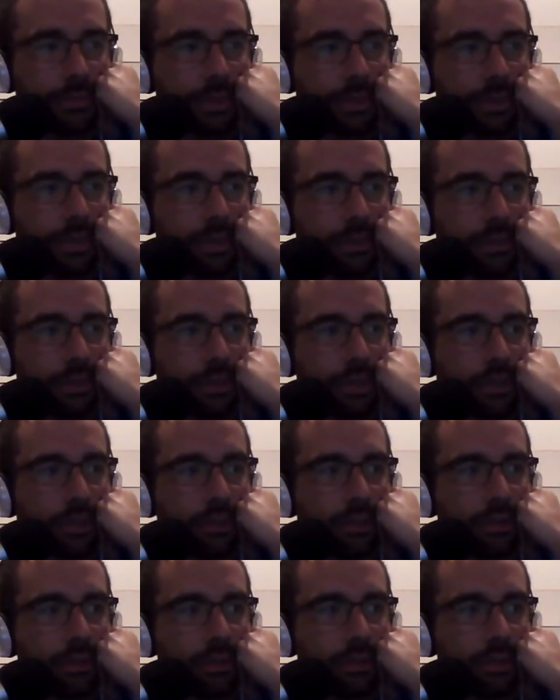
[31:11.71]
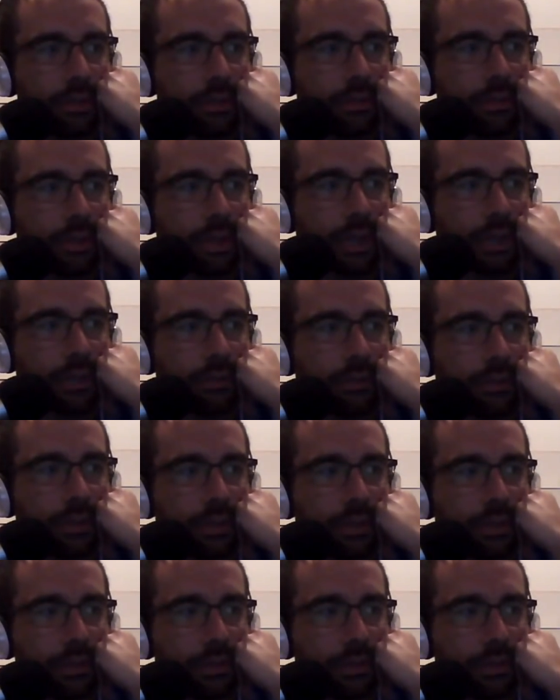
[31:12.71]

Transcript: you know exactly who it's going to be, I don't know.